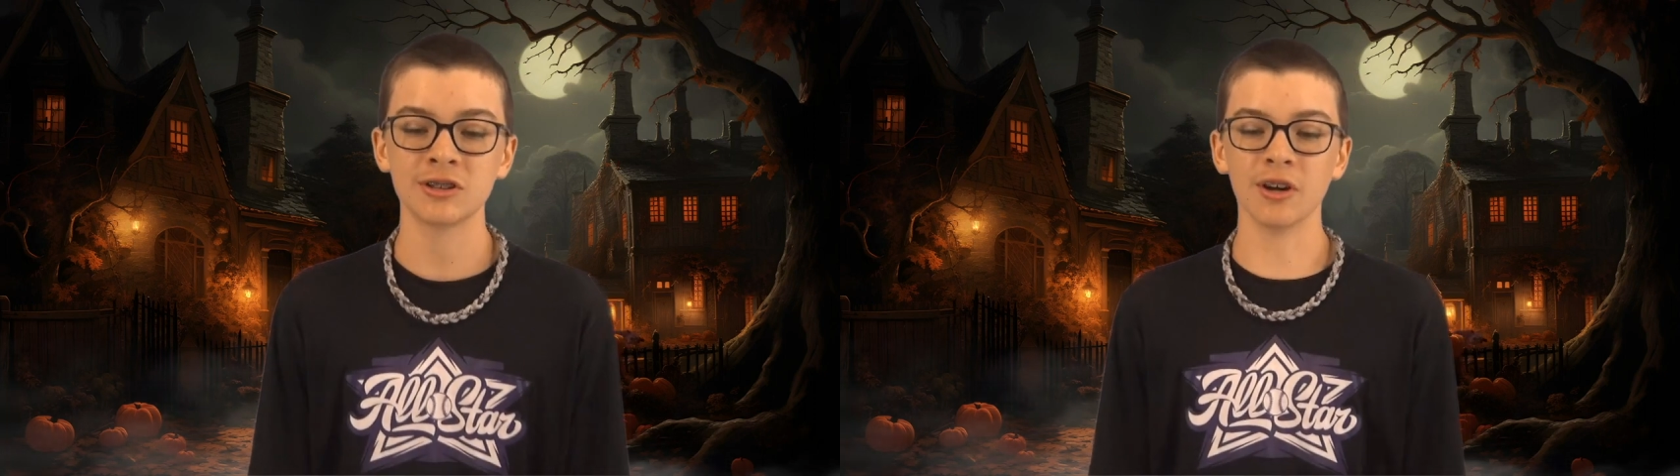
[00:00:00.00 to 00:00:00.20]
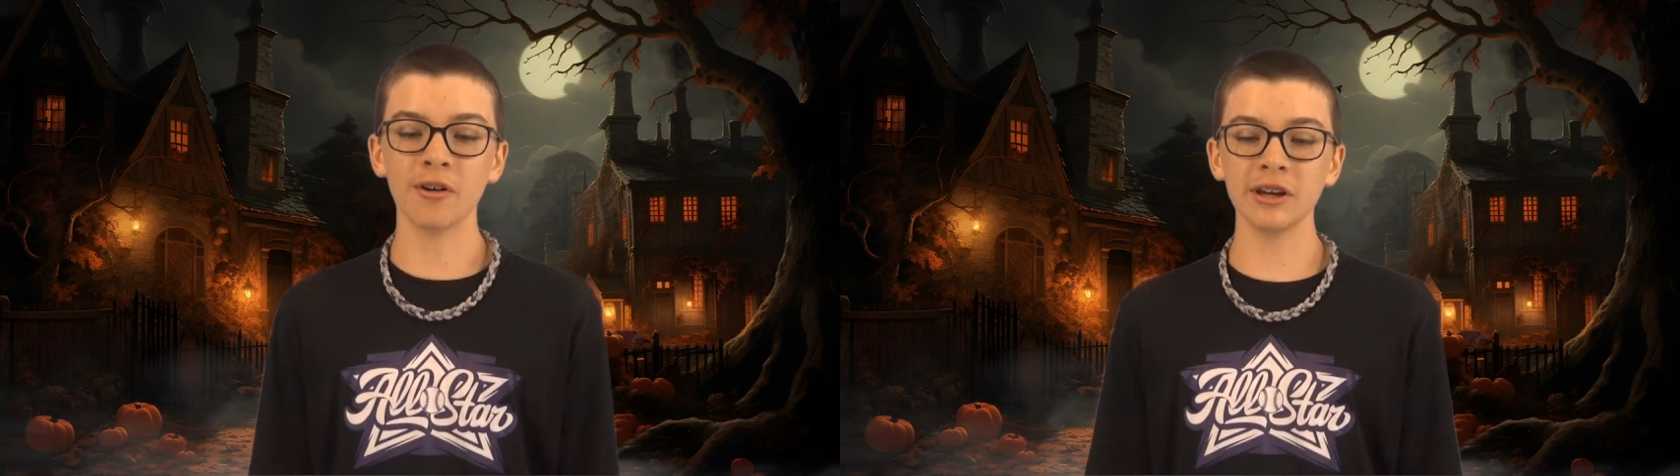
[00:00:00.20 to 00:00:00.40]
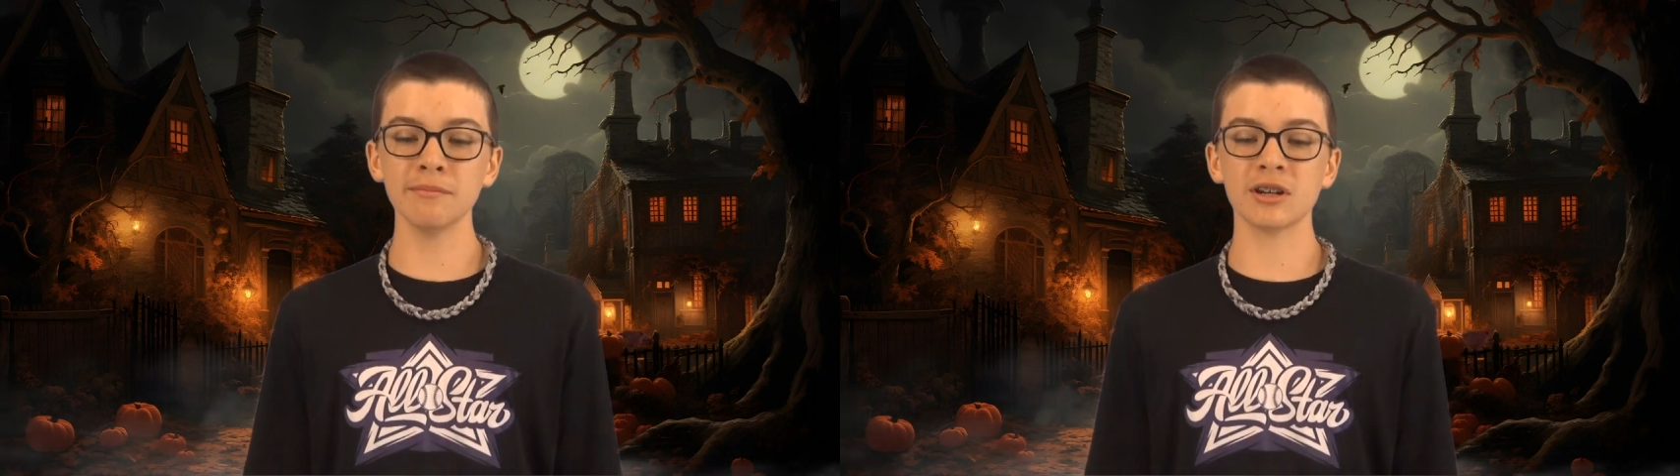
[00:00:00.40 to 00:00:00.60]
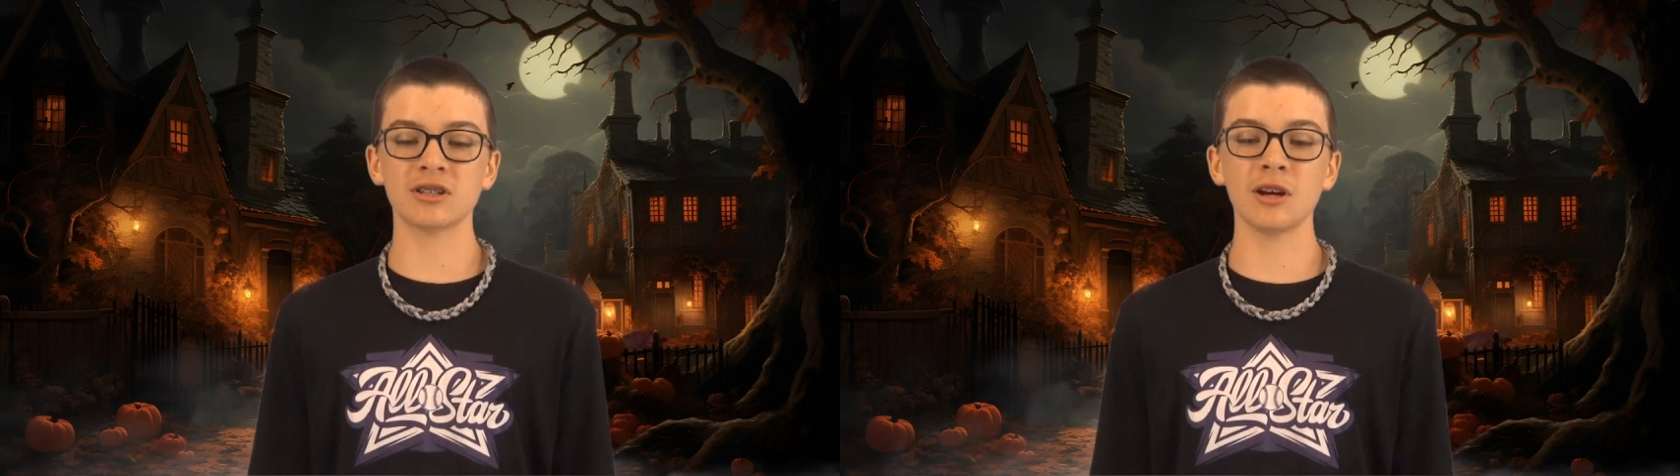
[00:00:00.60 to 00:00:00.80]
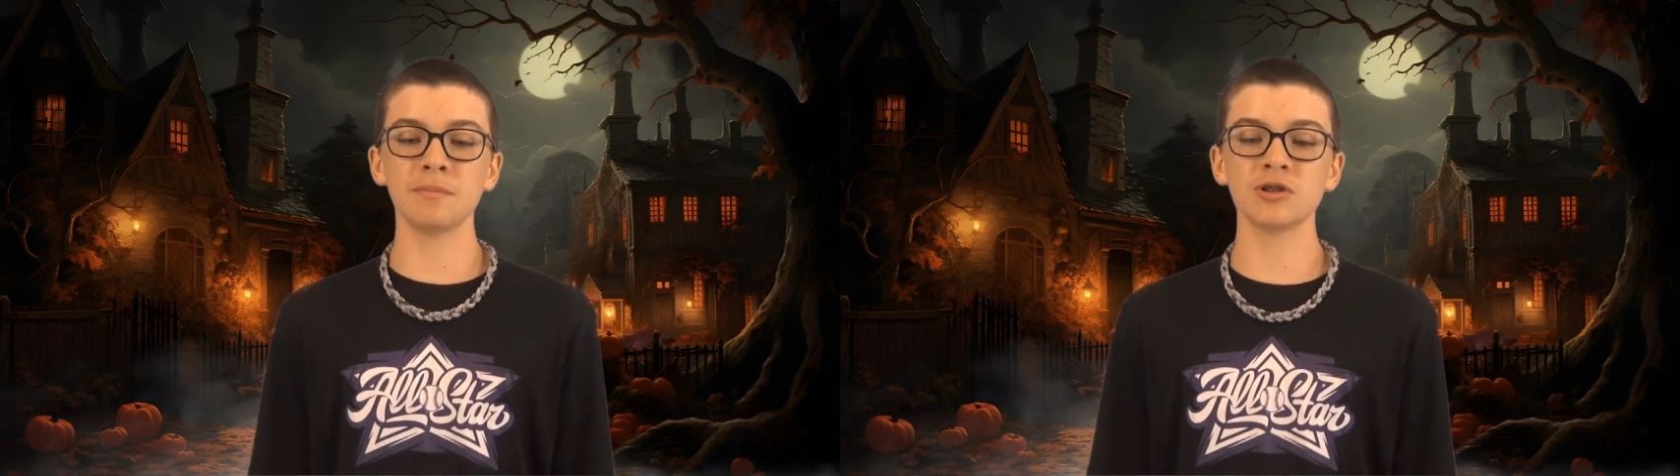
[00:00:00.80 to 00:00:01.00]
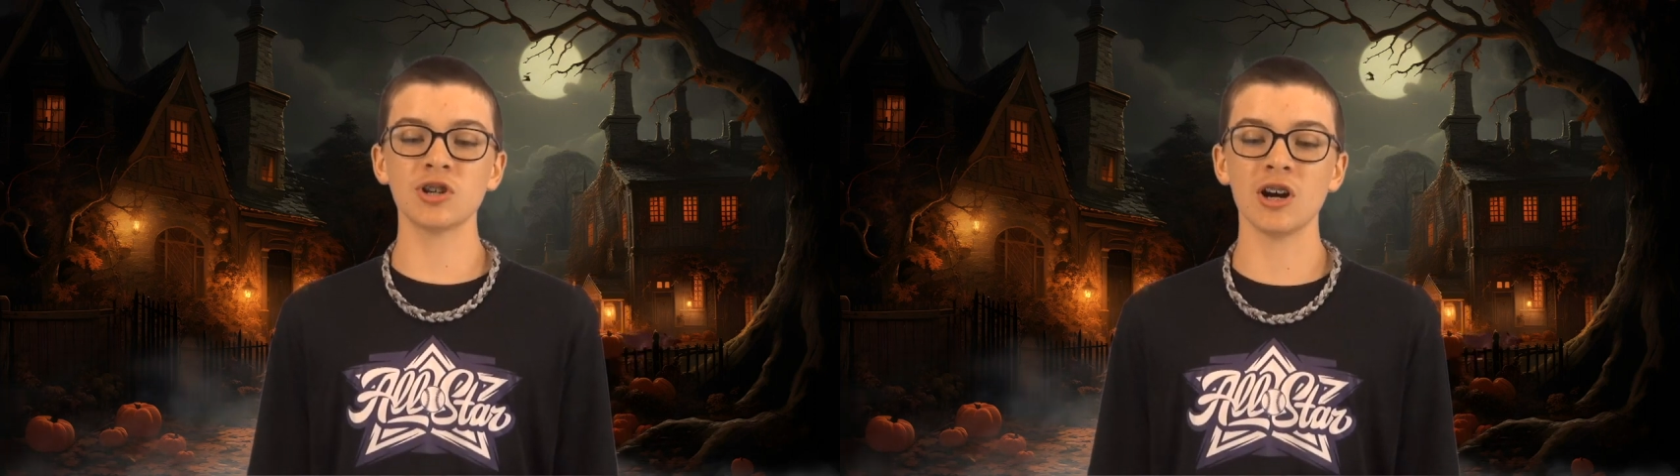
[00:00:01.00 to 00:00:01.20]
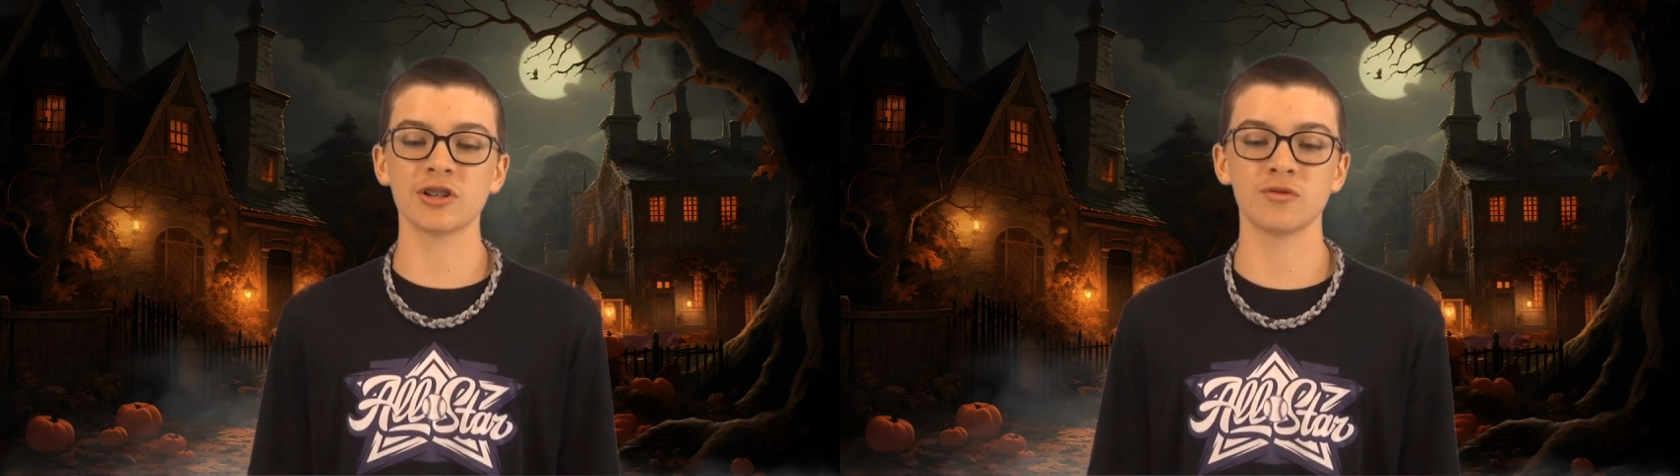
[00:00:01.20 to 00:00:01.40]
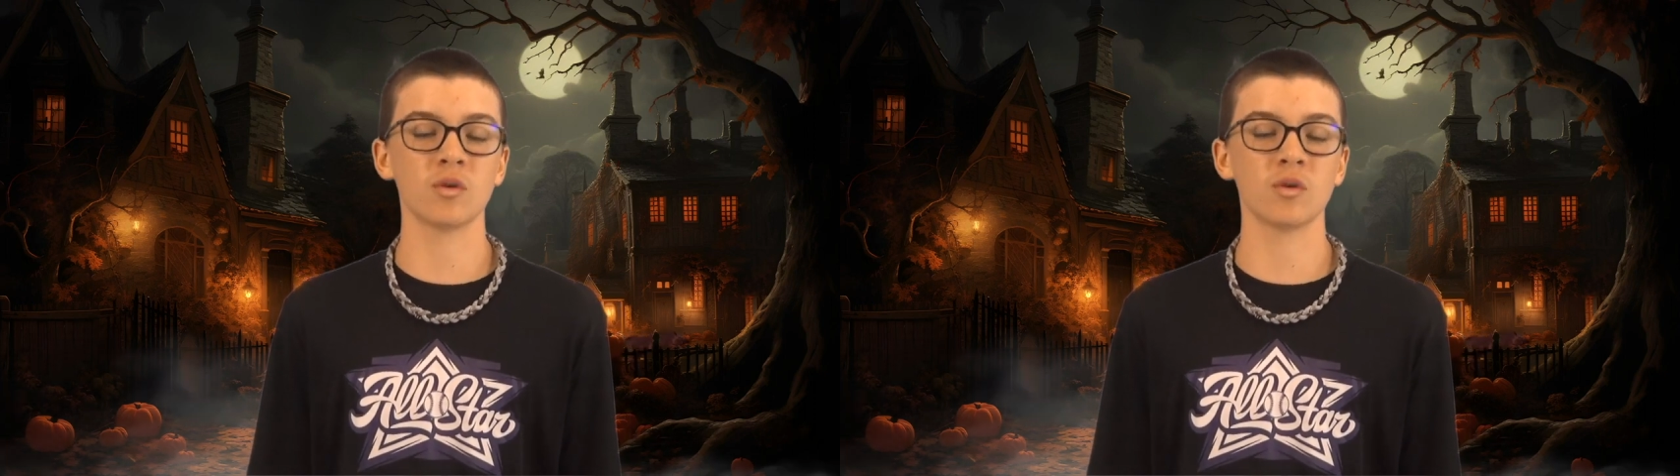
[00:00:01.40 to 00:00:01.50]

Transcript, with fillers: Don't get mixed up in drugs,